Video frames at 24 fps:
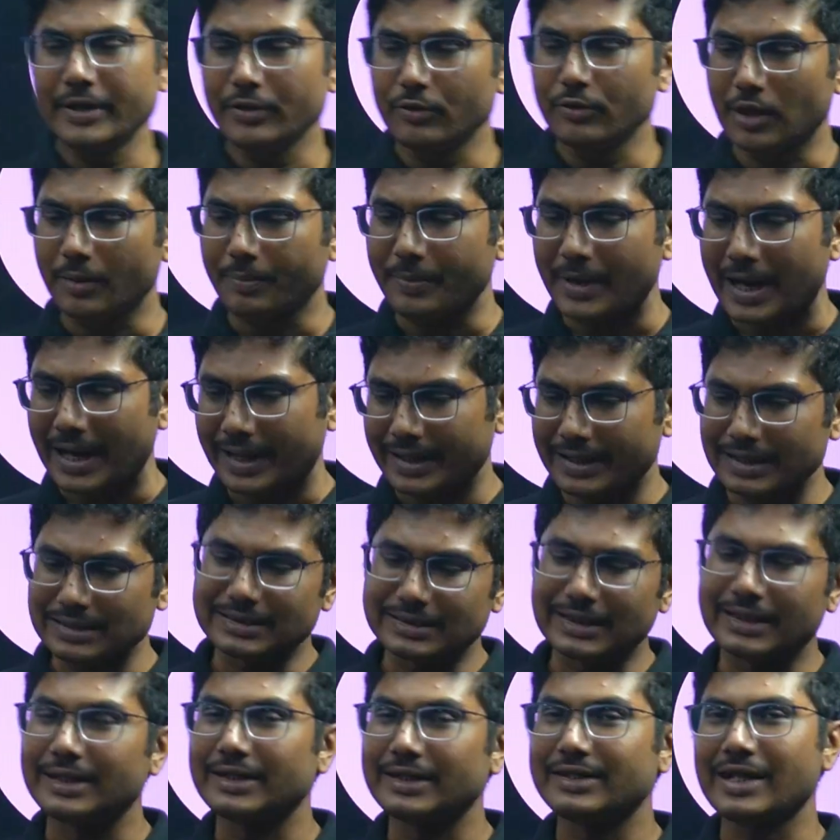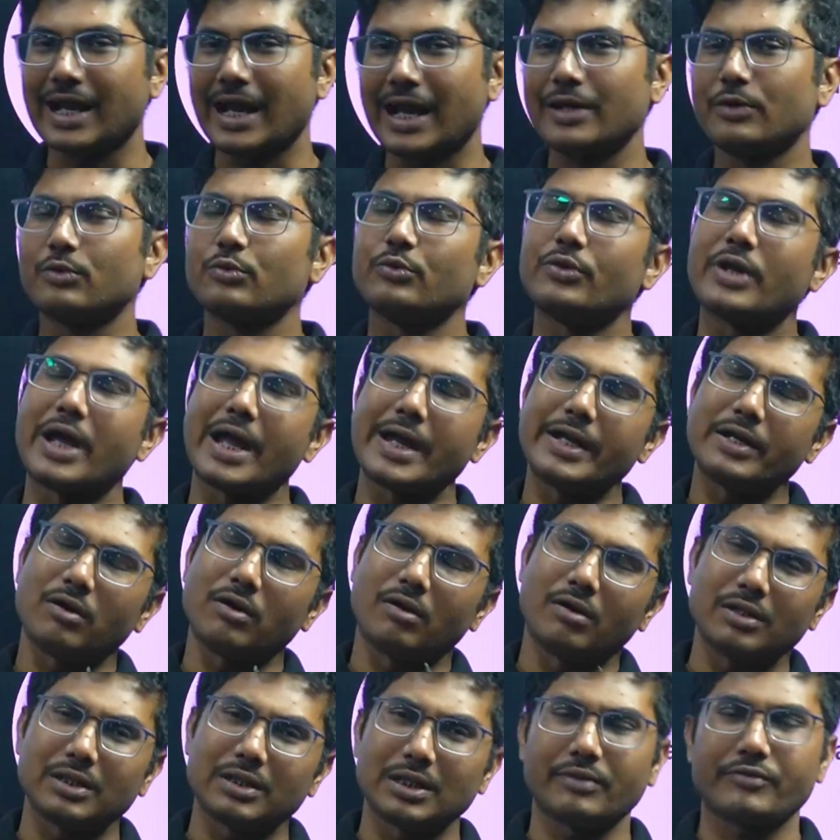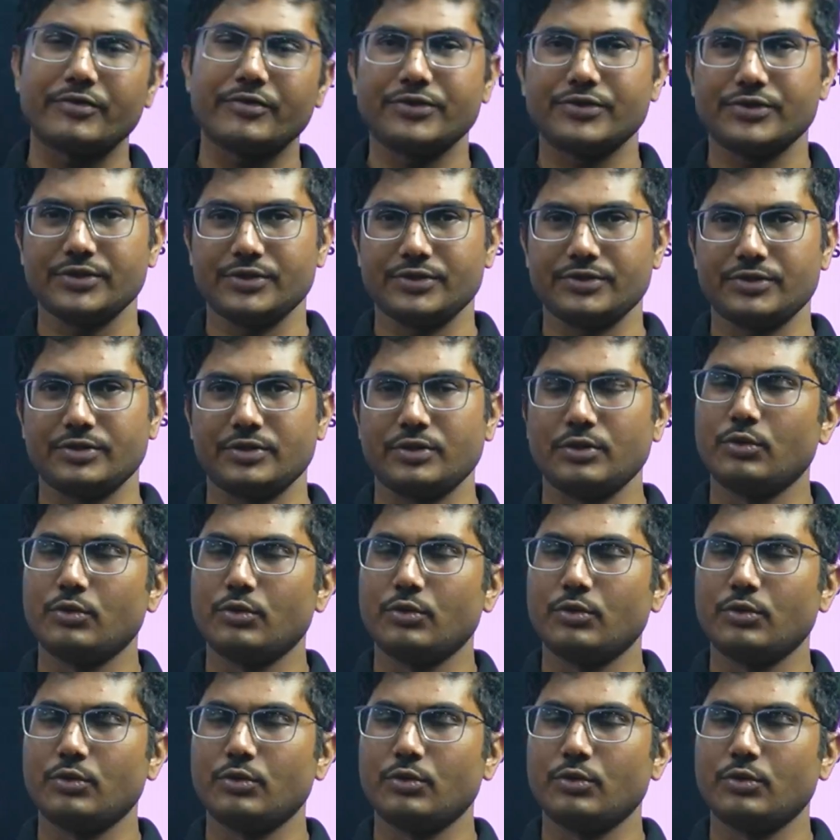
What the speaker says: you are practicing, try to write all the questions.